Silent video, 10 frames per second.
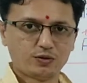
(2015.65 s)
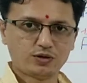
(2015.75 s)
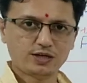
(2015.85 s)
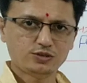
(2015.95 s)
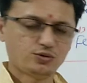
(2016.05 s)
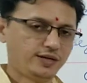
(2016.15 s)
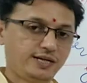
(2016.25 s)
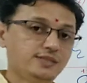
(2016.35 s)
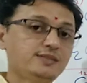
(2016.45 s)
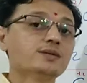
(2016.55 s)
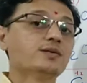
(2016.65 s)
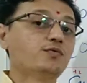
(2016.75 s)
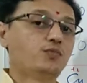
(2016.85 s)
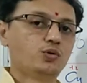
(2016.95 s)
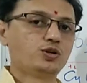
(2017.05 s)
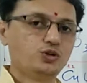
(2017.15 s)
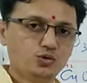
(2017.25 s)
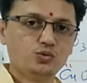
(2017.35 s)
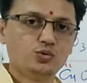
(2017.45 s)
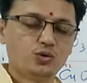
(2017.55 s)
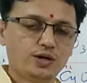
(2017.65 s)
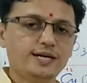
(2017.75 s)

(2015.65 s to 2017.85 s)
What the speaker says: Okay, so it is for you.